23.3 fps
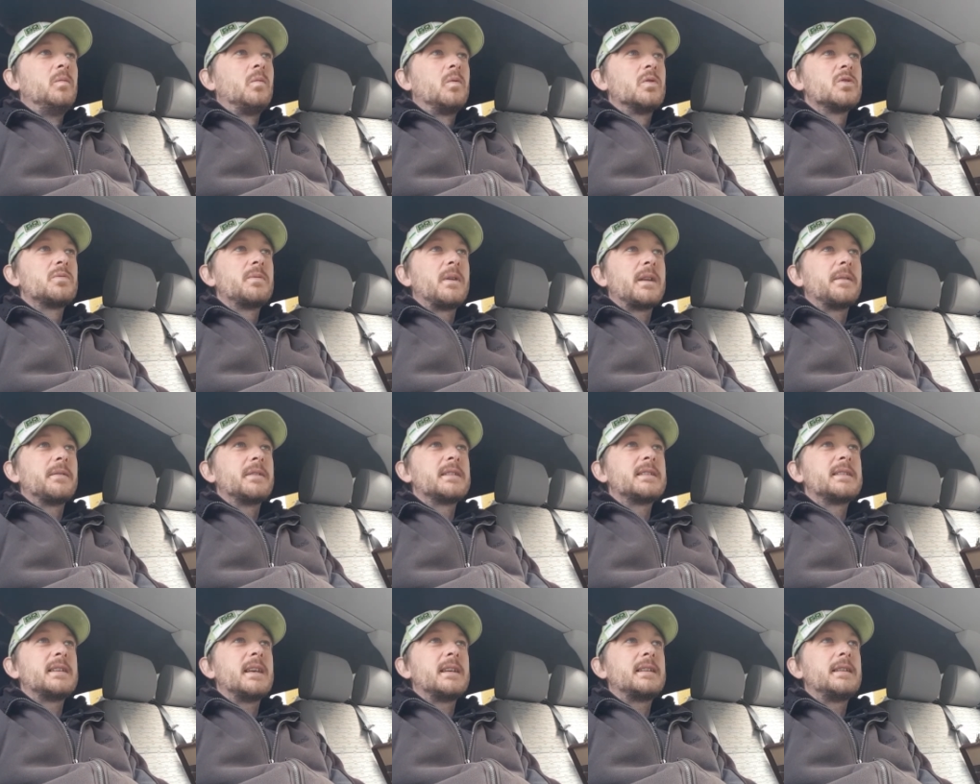was, when I
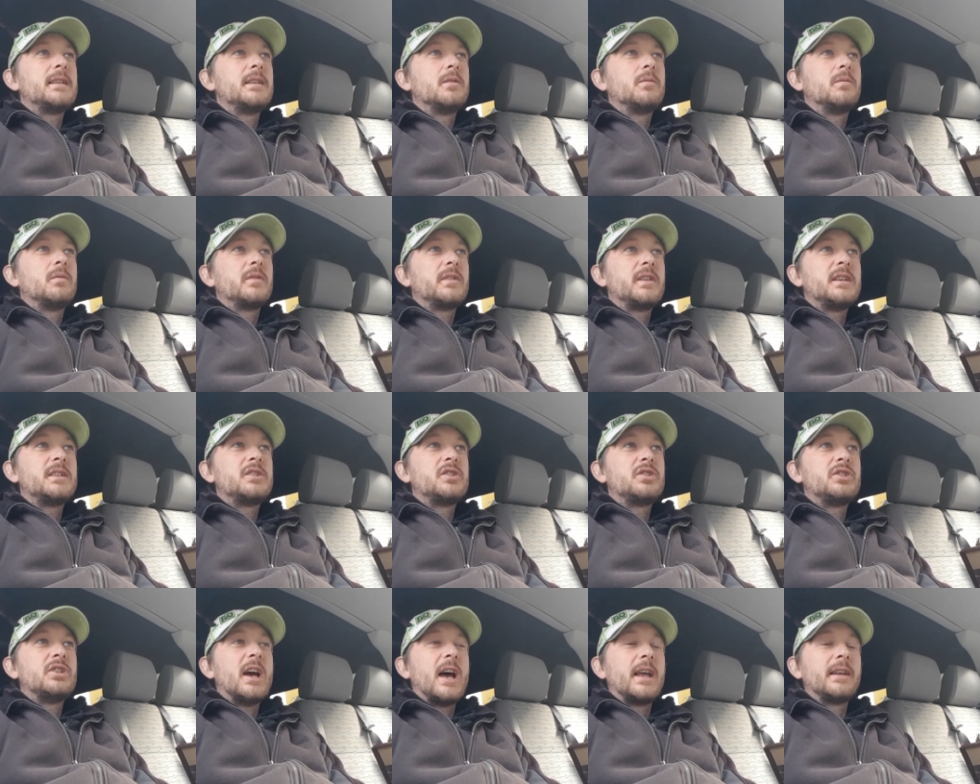was setting up this
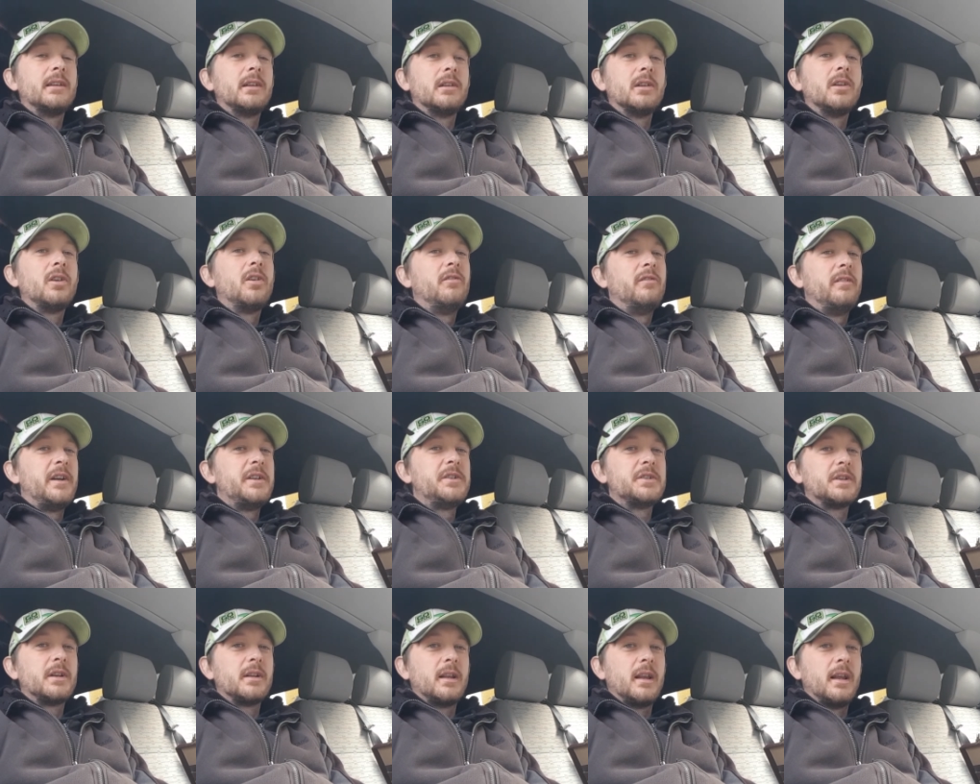channel
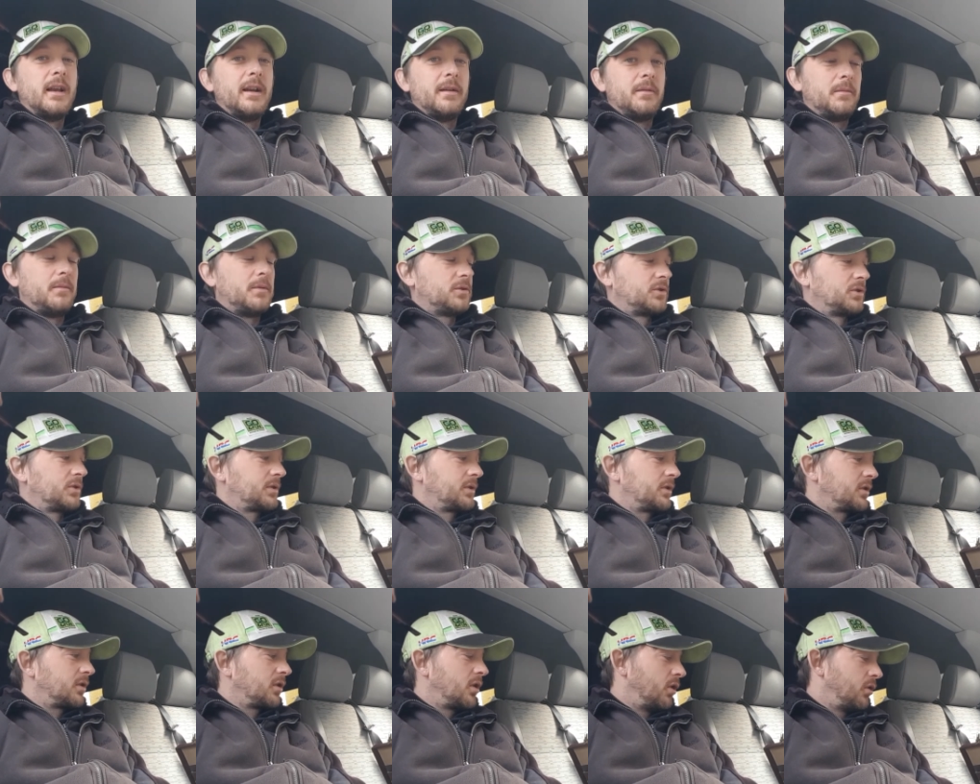originally, it was
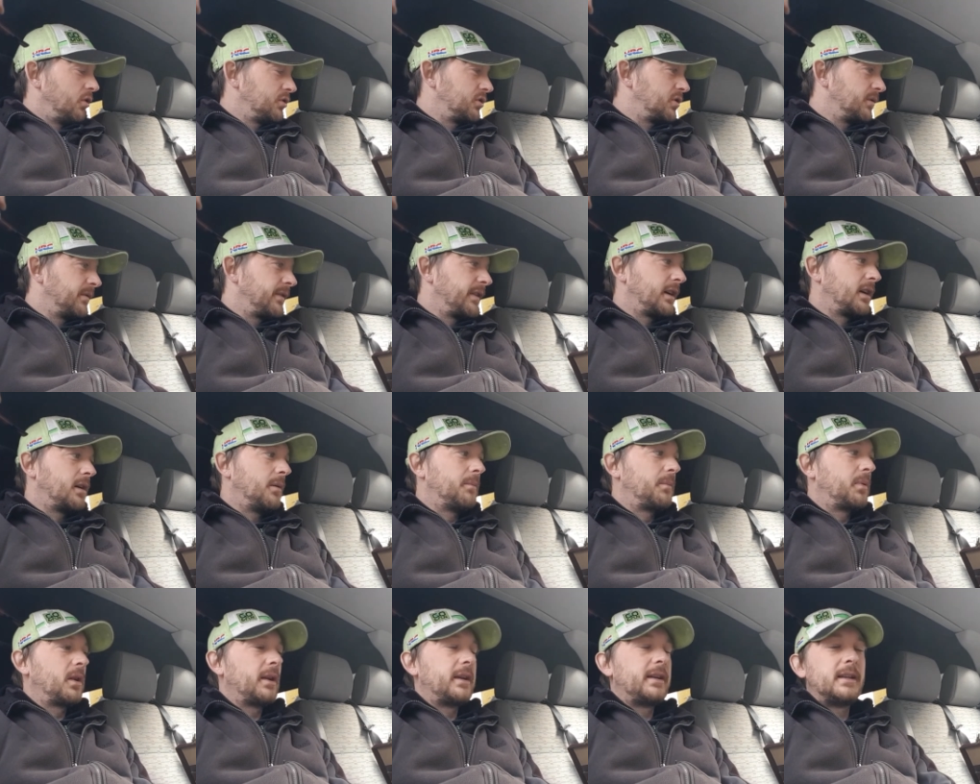called something
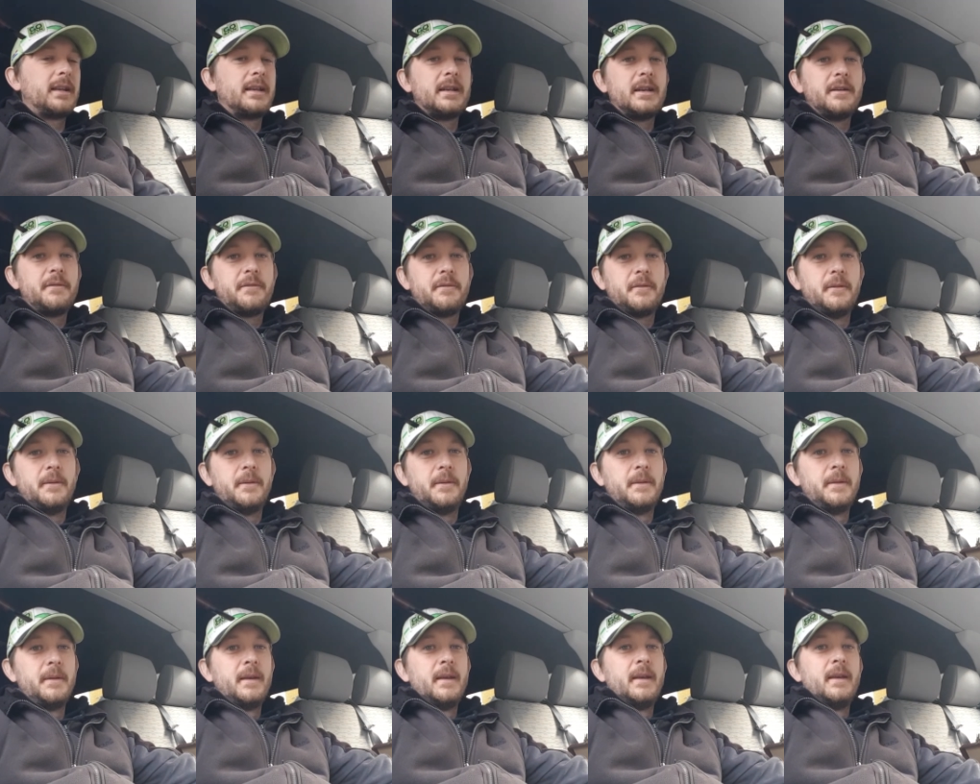completely
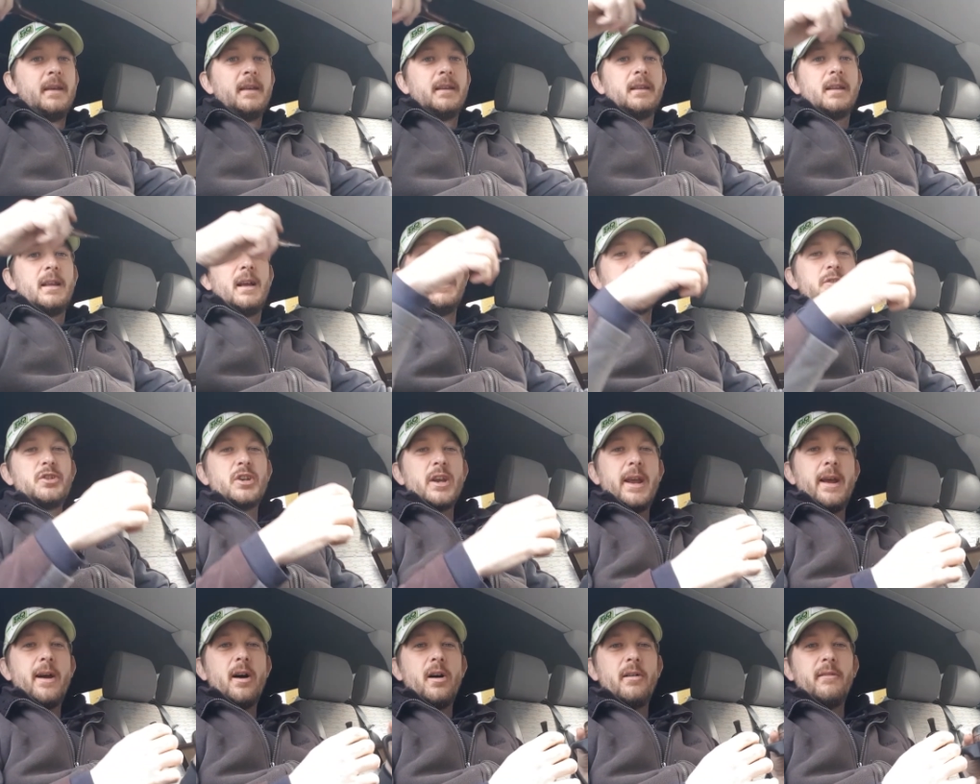different, like
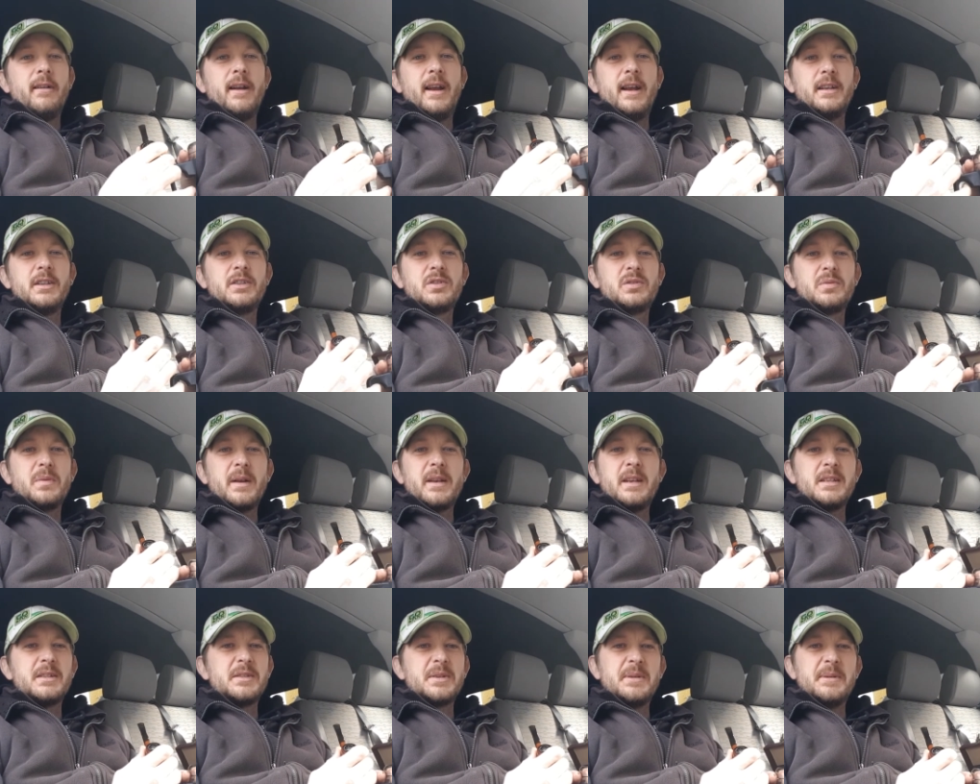
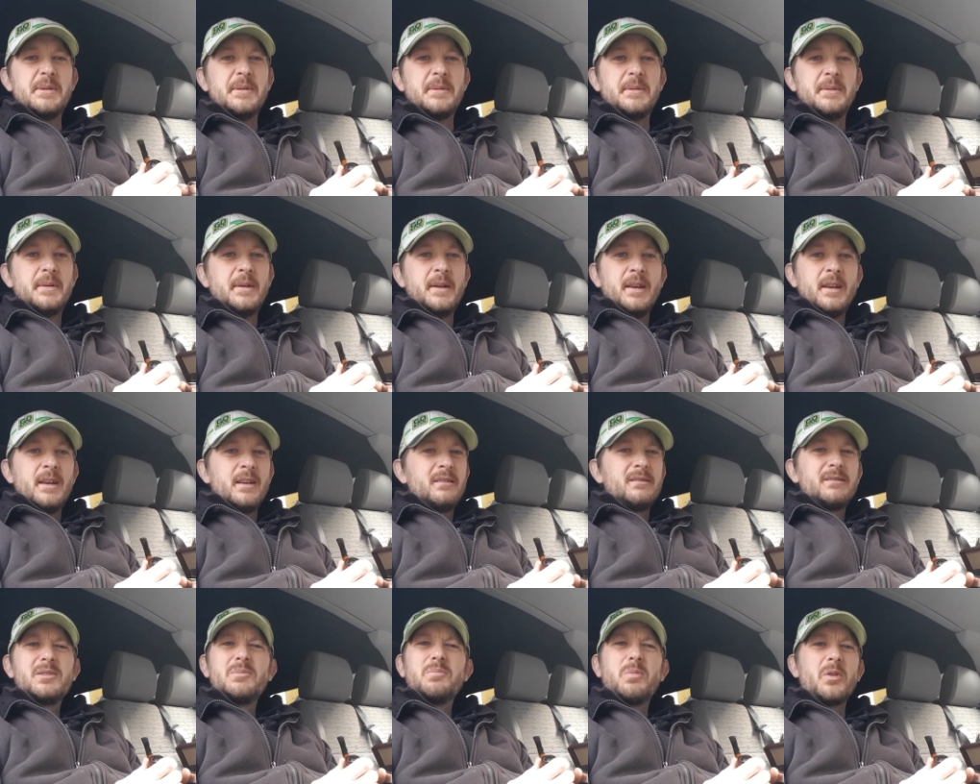JRH22.
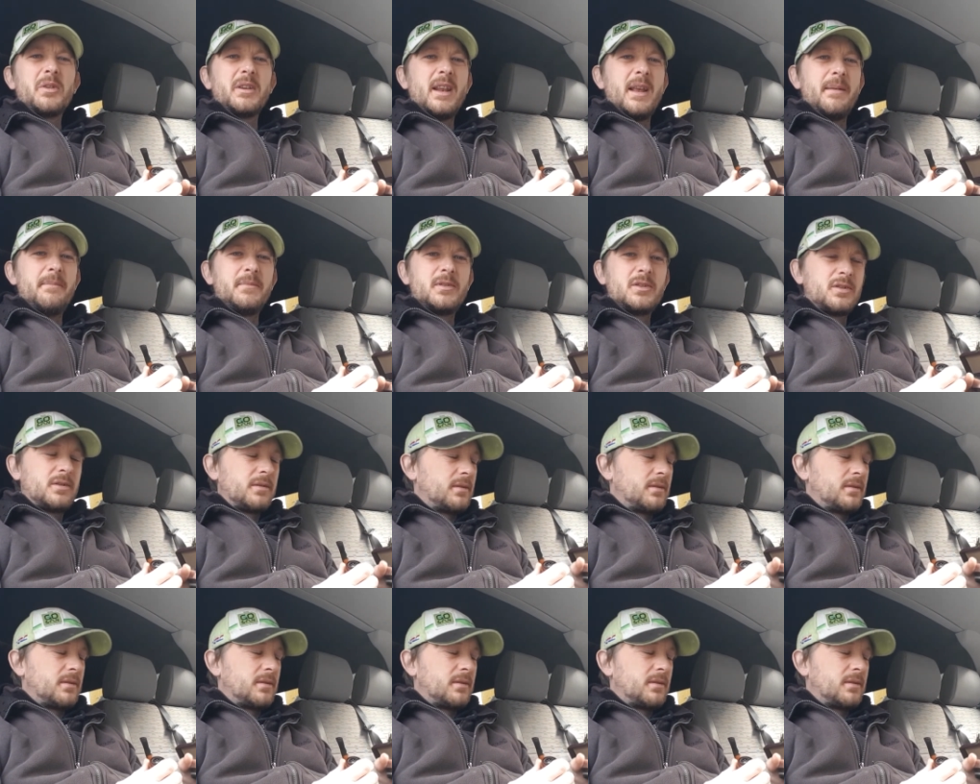It's one of them